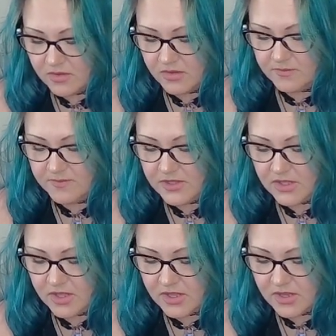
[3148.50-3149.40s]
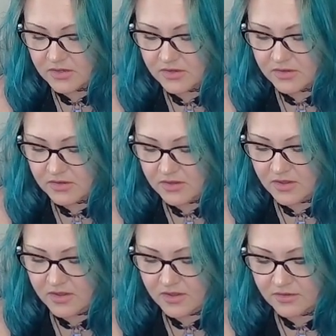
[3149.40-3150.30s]
Me and
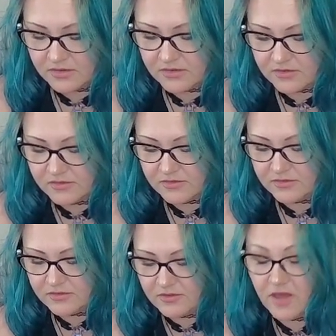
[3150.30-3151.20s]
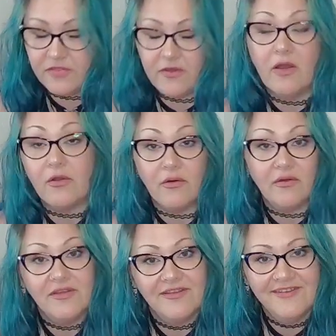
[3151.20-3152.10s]
Goth
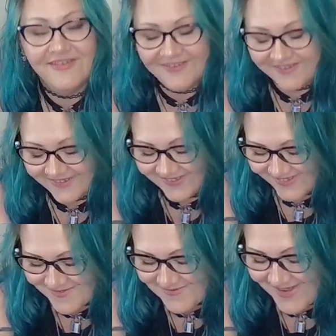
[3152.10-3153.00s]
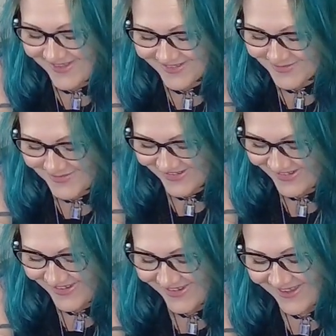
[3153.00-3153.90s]
Uncle, my
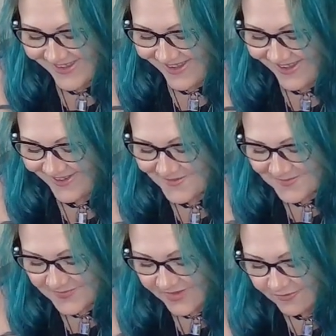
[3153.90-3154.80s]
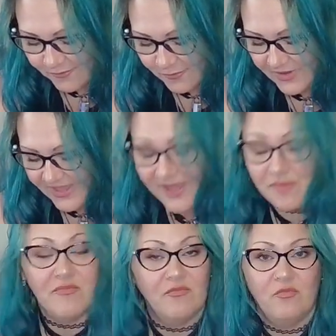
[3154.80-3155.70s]
husband, we
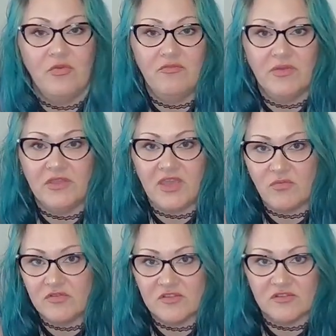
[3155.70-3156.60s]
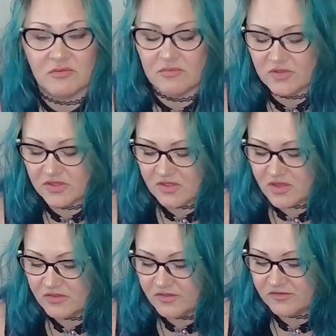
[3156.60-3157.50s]
game. We've been gamers since we were really
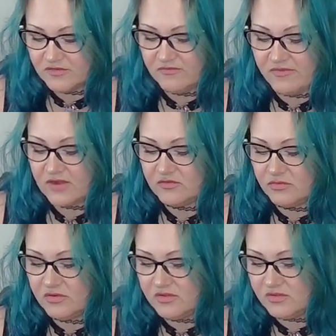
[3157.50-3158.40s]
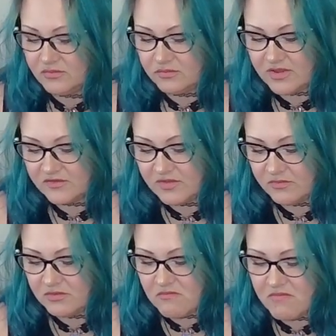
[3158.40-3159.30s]
young. That's in fact one of the ways that
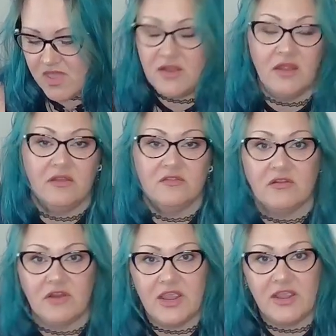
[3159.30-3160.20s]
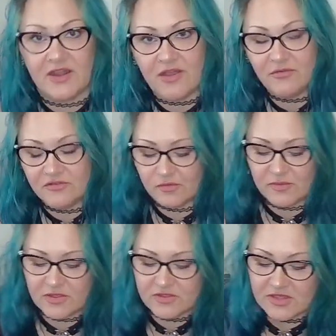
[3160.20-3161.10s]
we met and started hanging out so
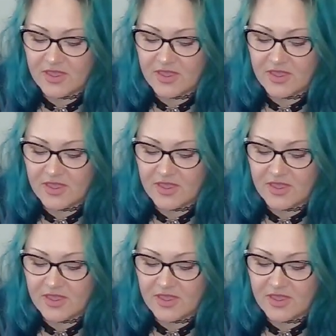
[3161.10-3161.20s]
much.